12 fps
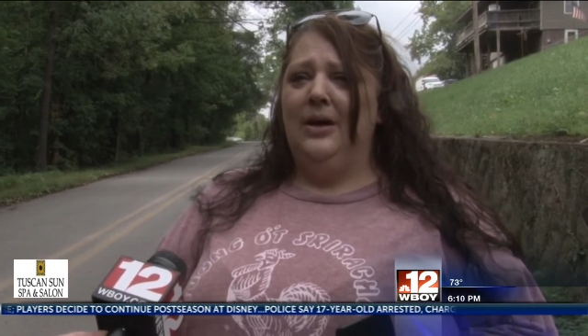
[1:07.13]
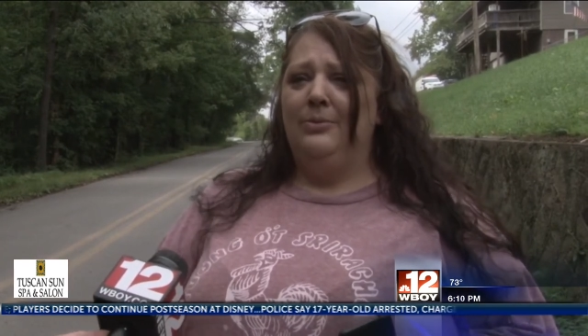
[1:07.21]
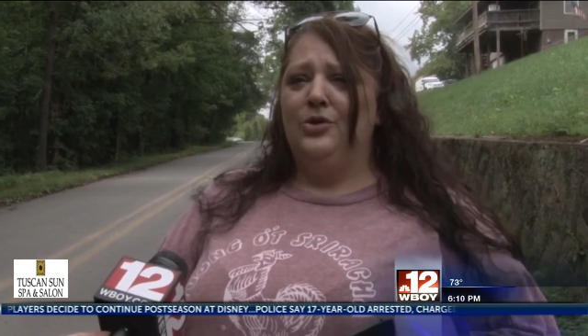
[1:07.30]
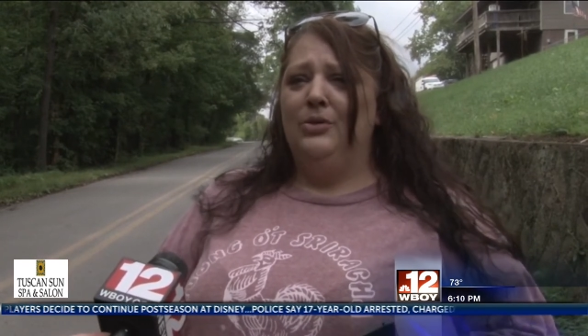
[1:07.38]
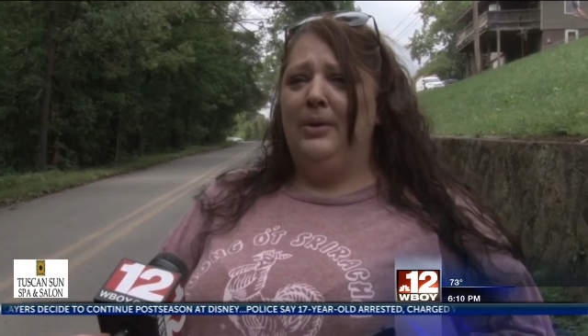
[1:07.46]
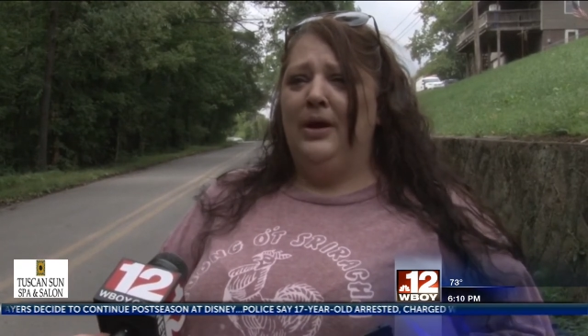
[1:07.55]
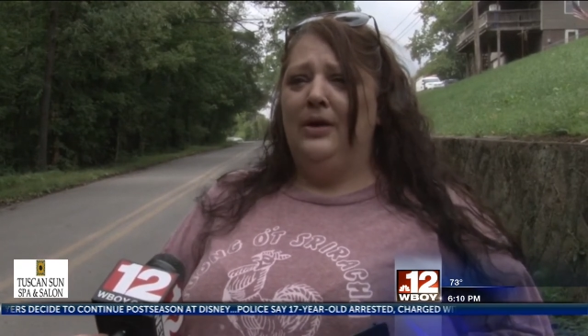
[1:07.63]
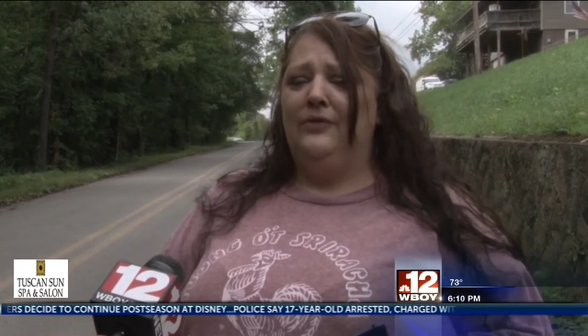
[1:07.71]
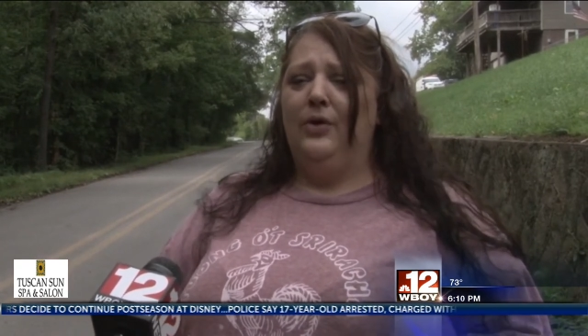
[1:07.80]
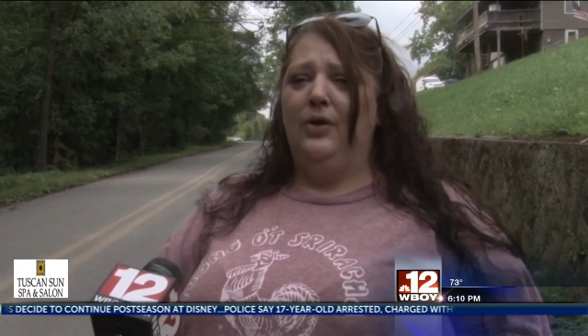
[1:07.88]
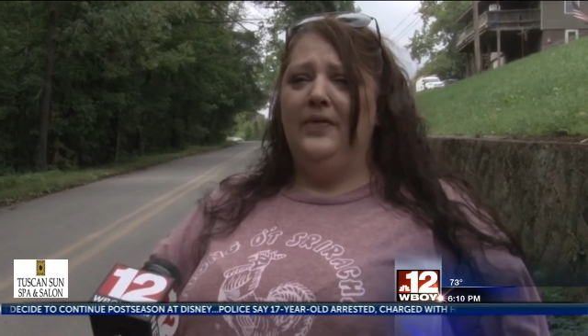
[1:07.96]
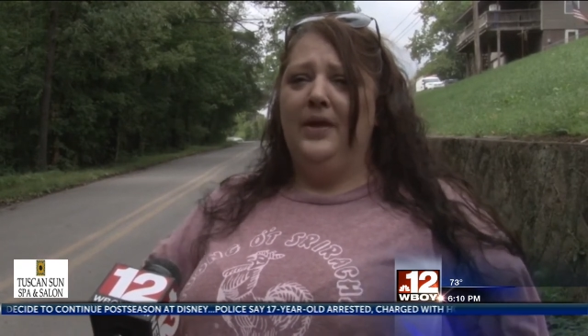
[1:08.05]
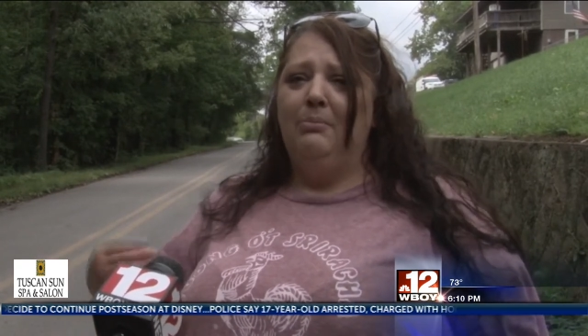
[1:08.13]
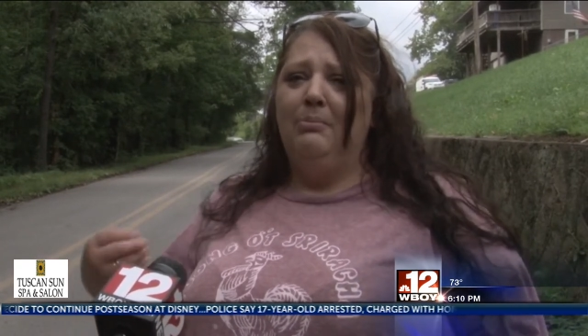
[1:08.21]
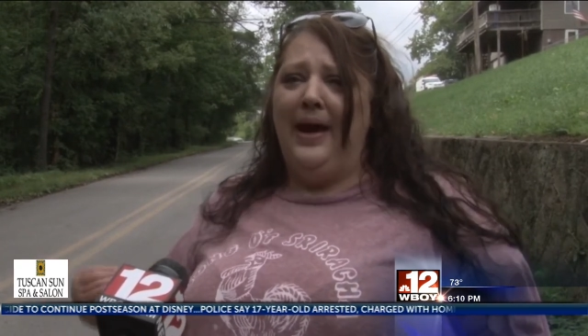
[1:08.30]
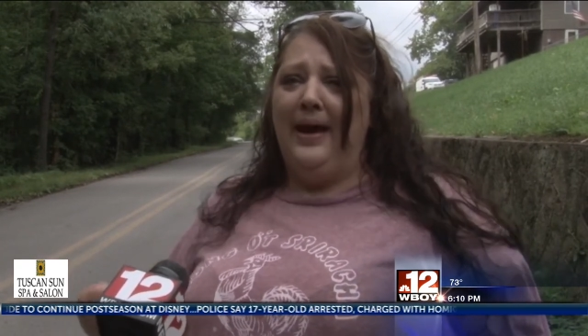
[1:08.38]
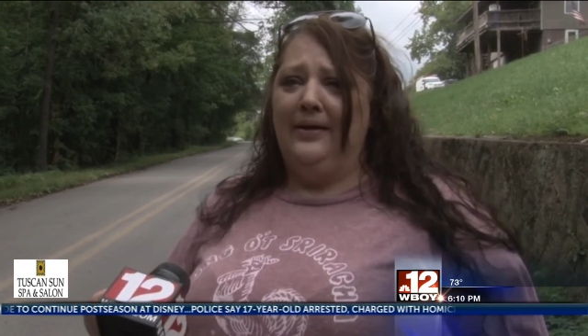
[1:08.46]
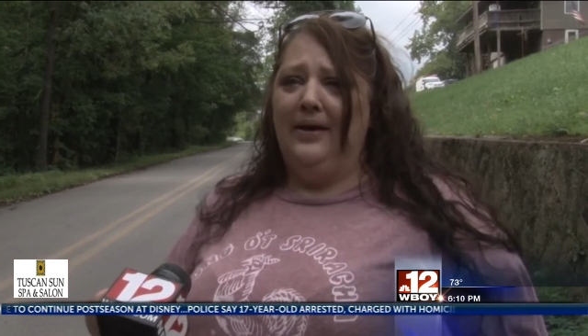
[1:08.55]
come through Barrackville, and then
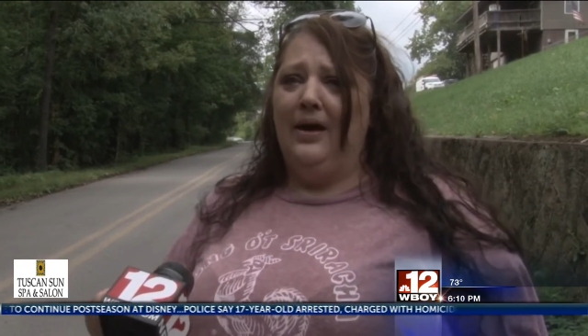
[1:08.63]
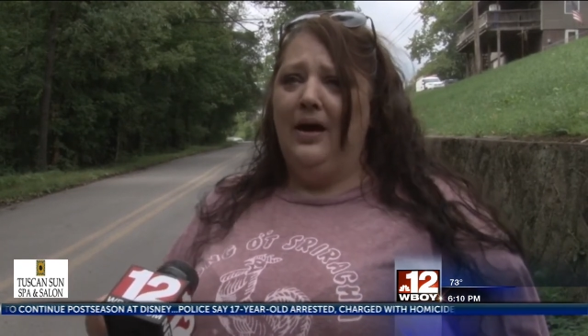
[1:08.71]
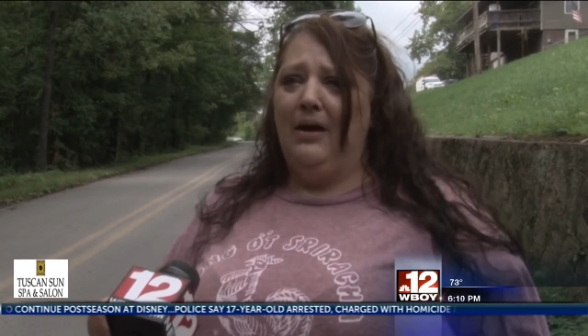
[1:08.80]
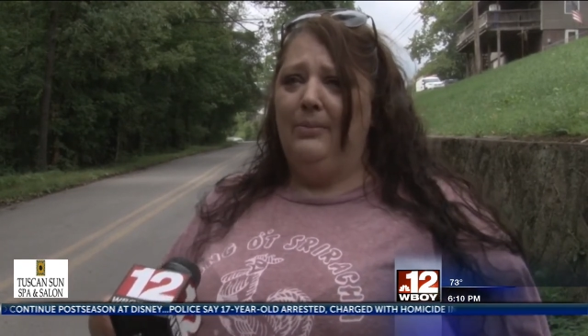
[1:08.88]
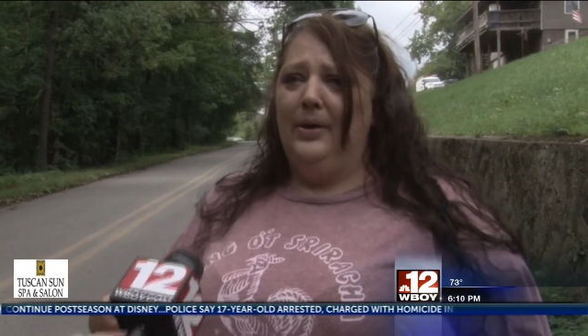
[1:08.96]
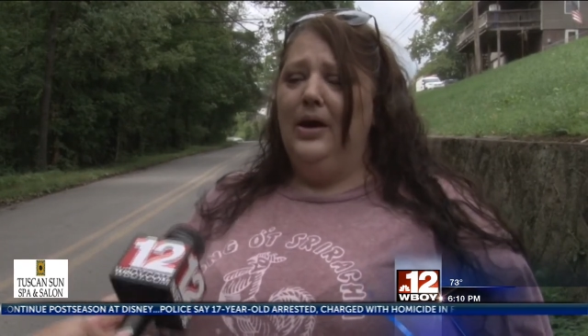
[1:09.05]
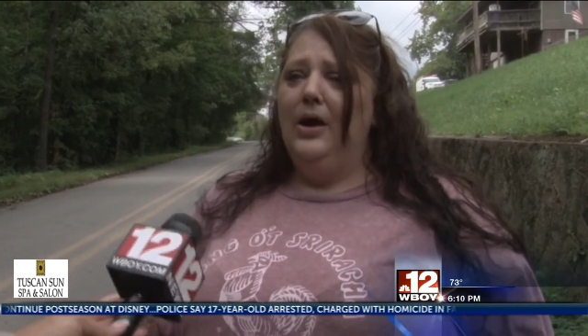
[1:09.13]
back up